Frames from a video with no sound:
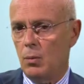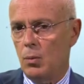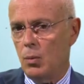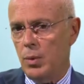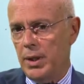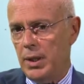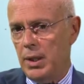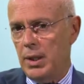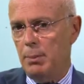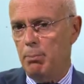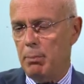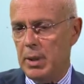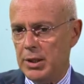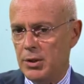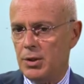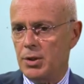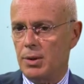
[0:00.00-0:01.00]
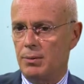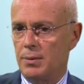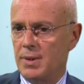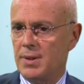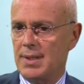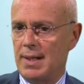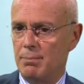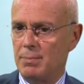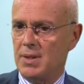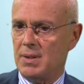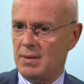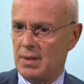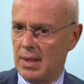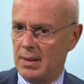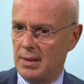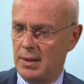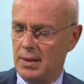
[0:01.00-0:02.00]
We mentioned some
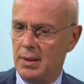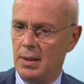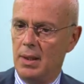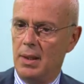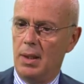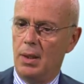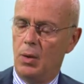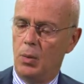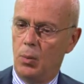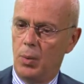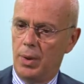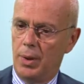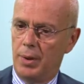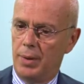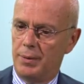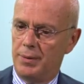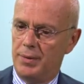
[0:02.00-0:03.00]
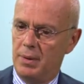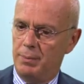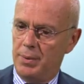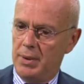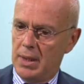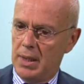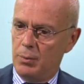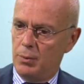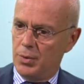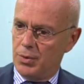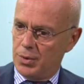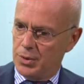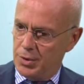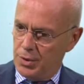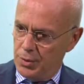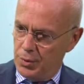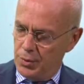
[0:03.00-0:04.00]
study where TPA
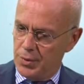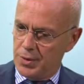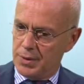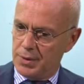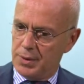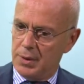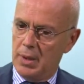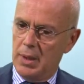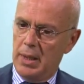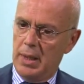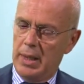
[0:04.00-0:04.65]
was used,